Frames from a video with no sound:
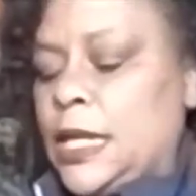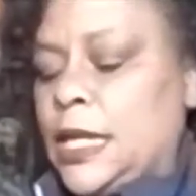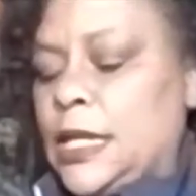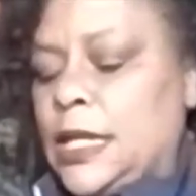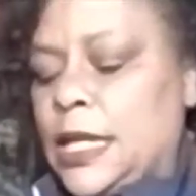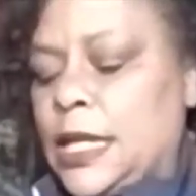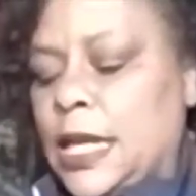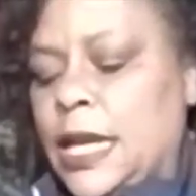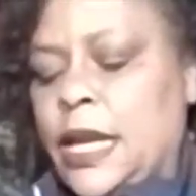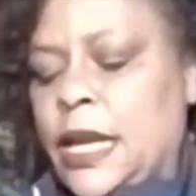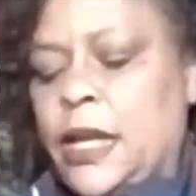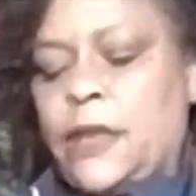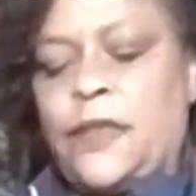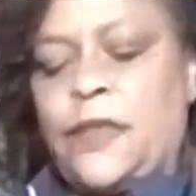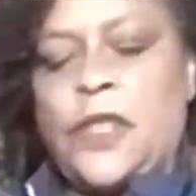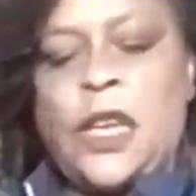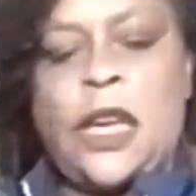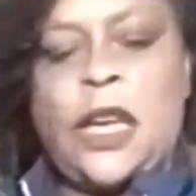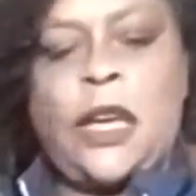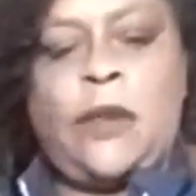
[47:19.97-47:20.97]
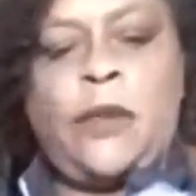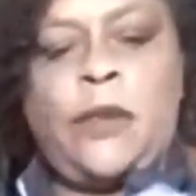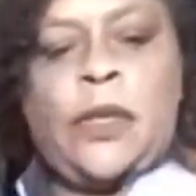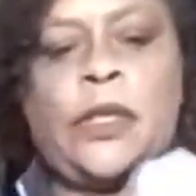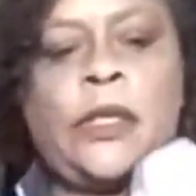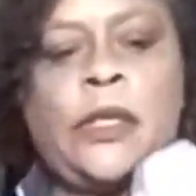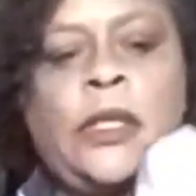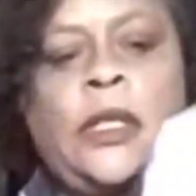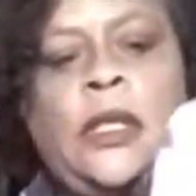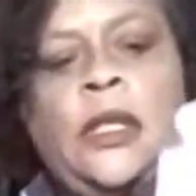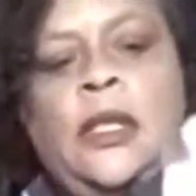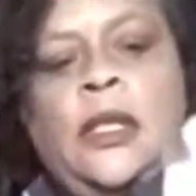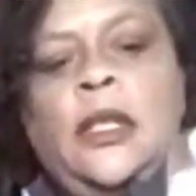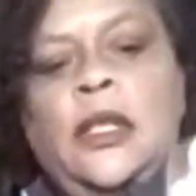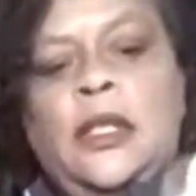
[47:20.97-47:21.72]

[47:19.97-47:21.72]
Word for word: and did ahead of time was